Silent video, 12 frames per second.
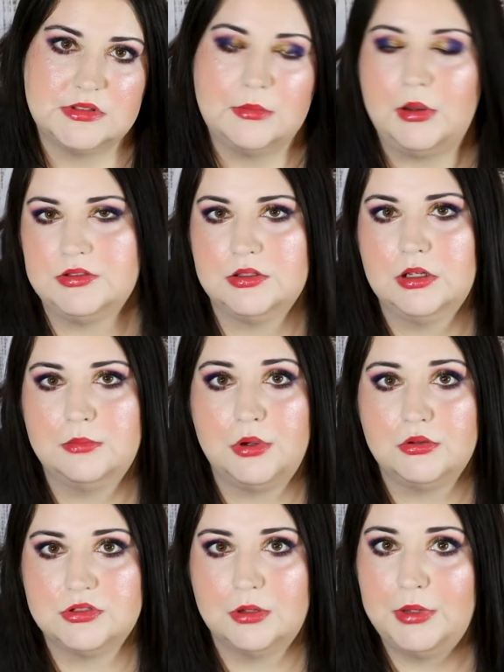I'm also going to
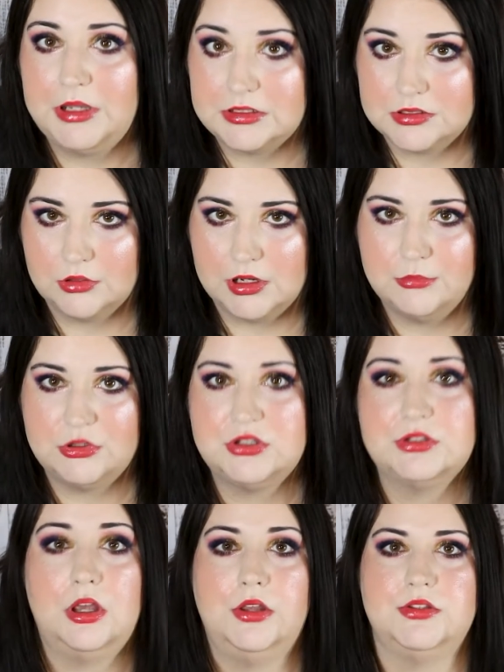post on my Instagram, which
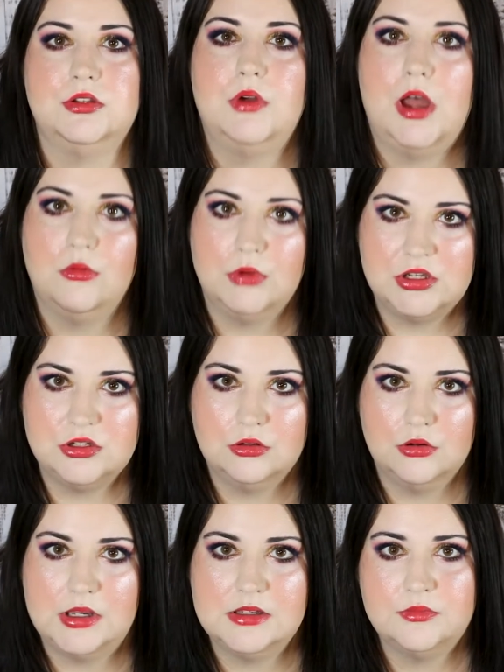is also Outrage and
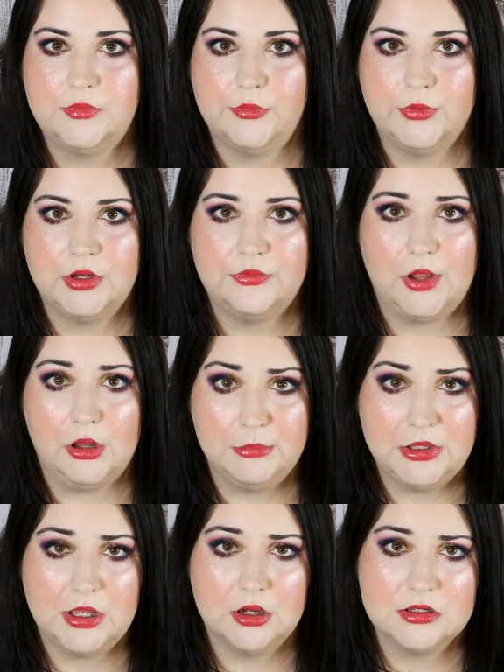Grace. Feel free to follow
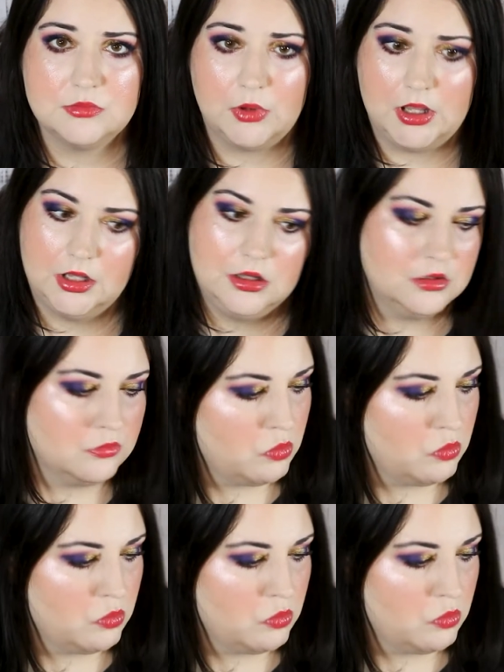me there as well.